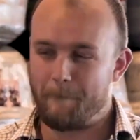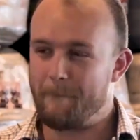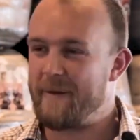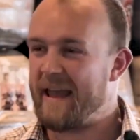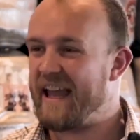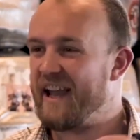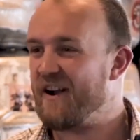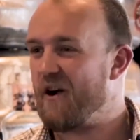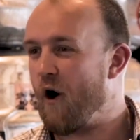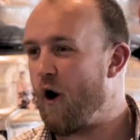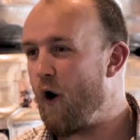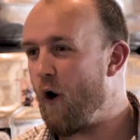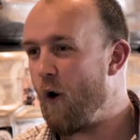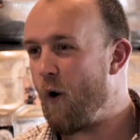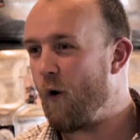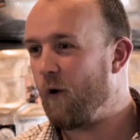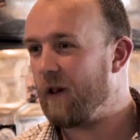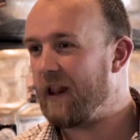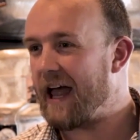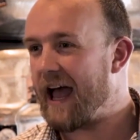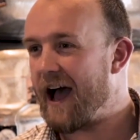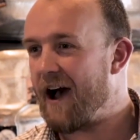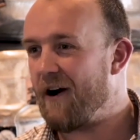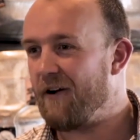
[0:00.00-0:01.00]
big
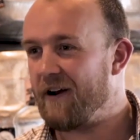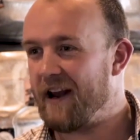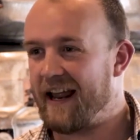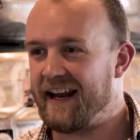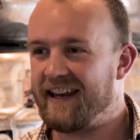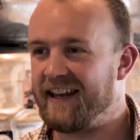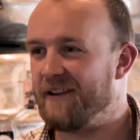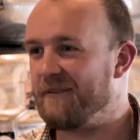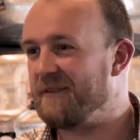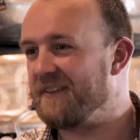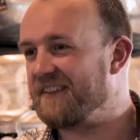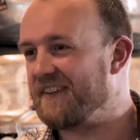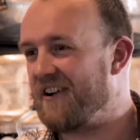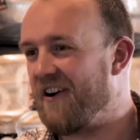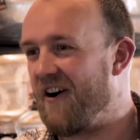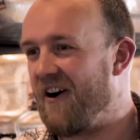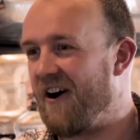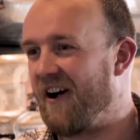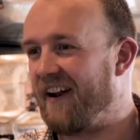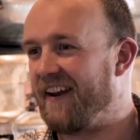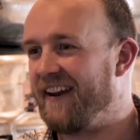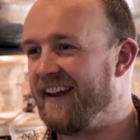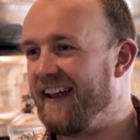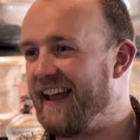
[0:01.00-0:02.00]
hole out, and he was
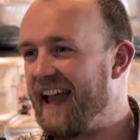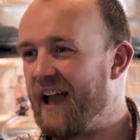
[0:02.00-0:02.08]
gone.